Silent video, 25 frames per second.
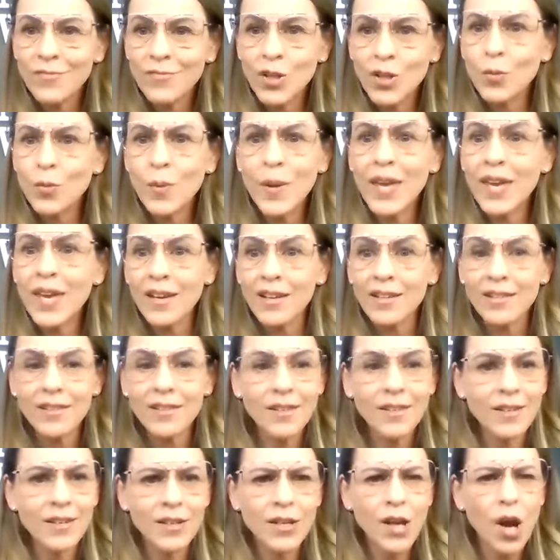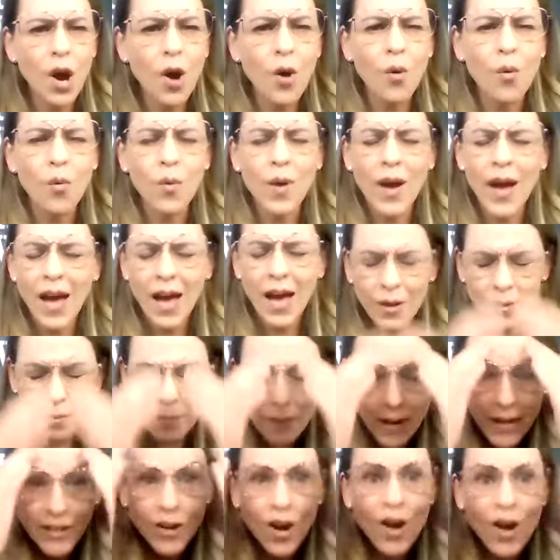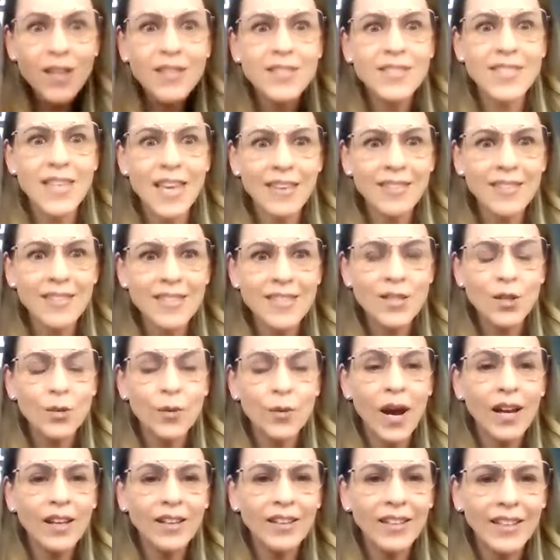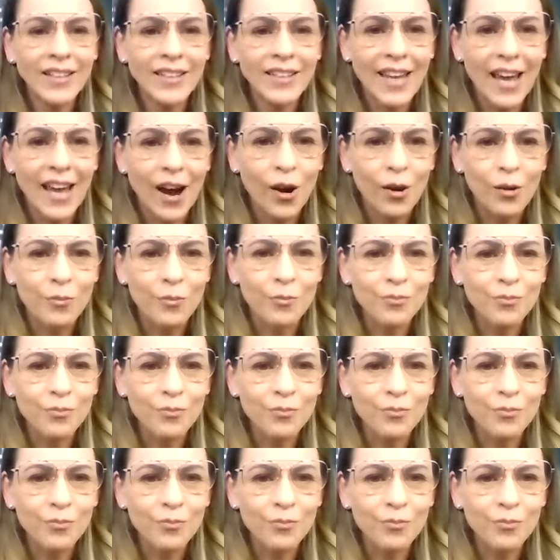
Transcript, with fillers: Nguyen. No, how am I not saying this correctly now?